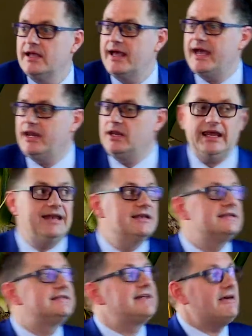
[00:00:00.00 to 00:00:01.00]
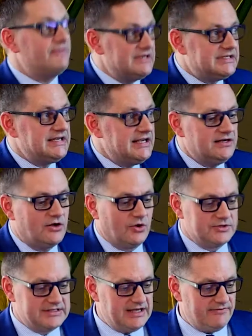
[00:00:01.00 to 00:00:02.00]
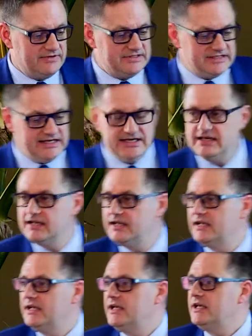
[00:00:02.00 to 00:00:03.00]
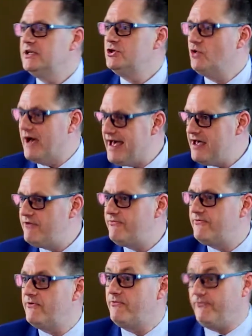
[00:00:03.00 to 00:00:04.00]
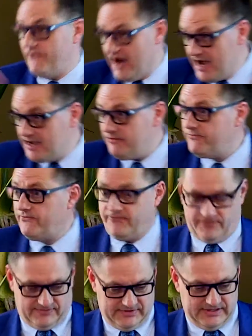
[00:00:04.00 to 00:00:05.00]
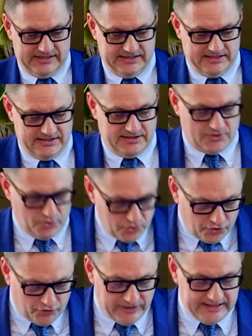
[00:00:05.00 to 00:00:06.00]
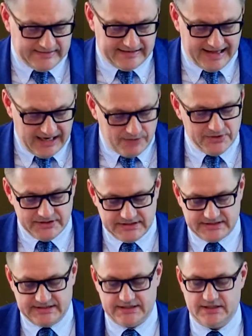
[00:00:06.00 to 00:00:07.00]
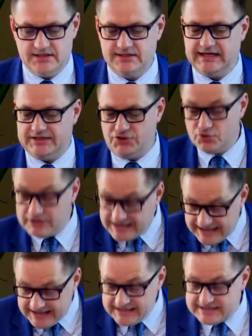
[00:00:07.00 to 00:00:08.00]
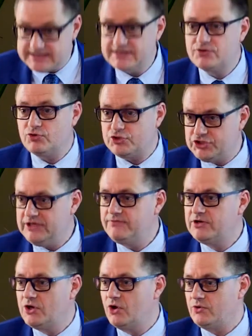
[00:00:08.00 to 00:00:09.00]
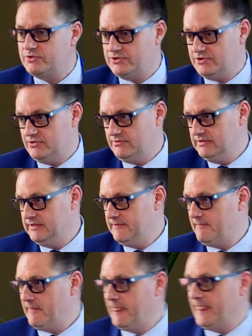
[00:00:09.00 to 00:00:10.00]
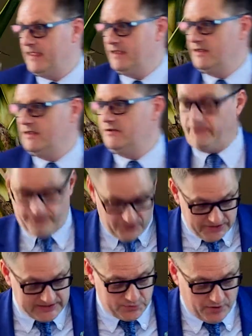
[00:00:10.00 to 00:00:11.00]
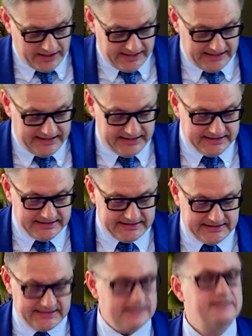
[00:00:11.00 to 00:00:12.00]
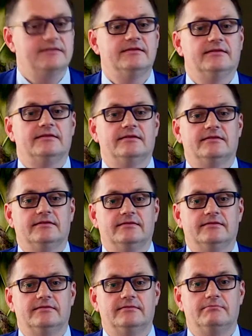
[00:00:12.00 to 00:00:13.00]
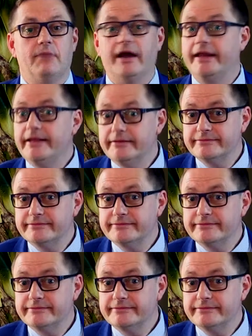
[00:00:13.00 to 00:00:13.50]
And in the goal 17, you have 5 concrete elements that you need to achieve the goals. The first one is money.